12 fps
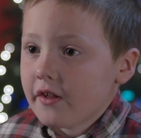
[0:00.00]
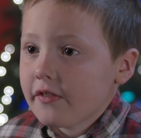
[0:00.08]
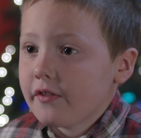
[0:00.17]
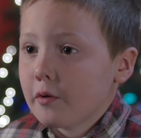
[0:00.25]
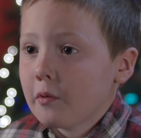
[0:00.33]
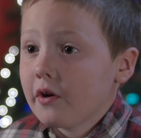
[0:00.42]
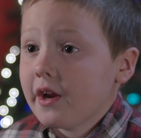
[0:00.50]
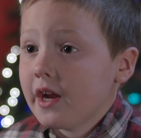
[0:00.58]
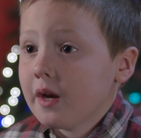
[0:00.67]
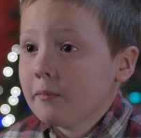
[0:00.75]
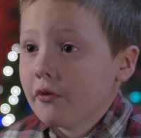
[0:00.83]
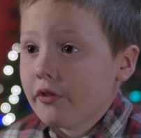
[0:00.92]
there were
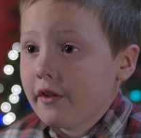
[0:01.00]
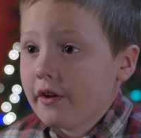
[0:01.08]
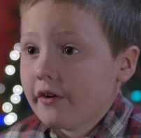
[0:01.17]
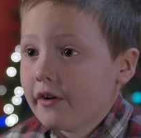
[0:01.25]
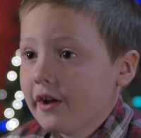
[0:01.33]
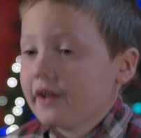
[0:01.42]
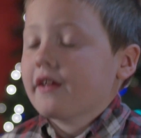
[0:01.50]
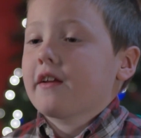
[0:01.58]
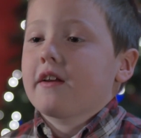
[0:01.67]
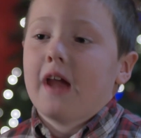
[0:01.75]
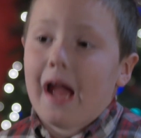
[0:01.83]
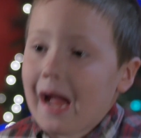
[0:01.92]
animals in it, like
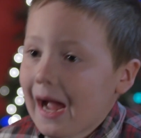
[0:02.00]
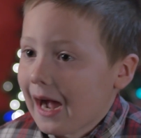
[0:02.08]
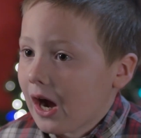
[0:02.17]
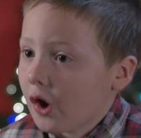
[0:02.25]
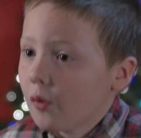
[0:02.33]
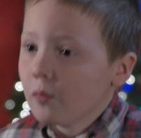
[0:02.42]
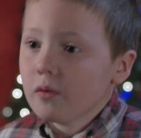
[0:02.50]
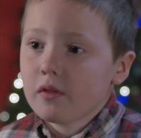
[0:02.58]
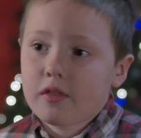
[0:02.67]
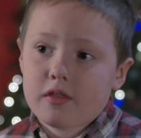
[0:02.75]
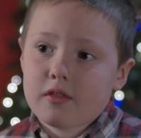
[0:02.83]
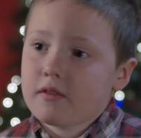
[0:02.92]

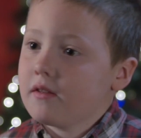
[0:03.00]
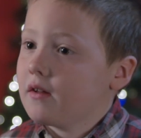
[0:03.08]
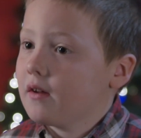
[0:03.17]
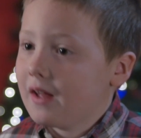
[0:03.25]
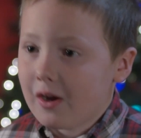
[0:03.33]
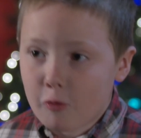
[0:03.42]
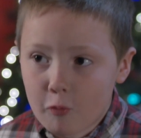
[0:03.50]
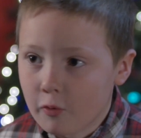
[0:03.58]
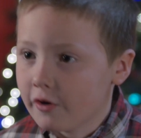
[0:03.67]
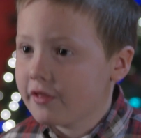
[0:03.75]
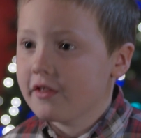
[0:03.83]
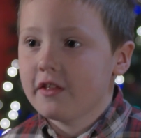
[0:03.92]
cows,
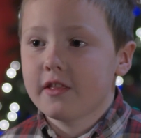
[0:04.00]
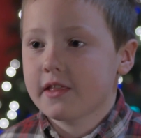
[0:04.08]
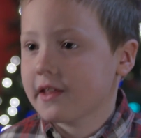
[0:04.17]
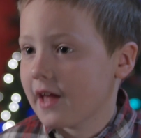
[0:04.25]
horses,